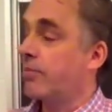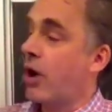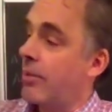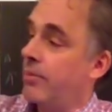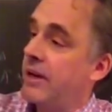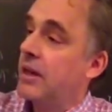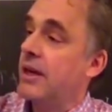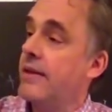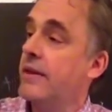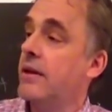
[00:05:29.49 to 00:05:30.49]
the
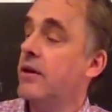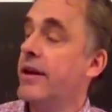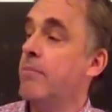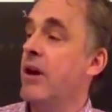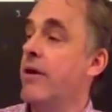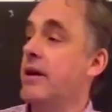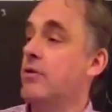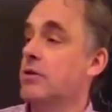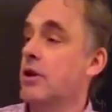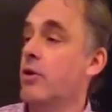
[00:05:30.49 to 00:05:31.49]
probability that they'll get married
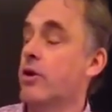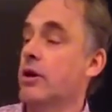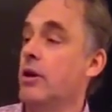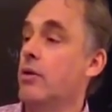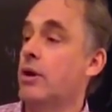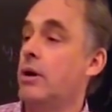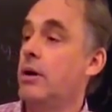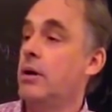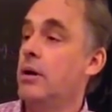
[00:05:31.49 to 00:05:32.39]
goes lower and lower.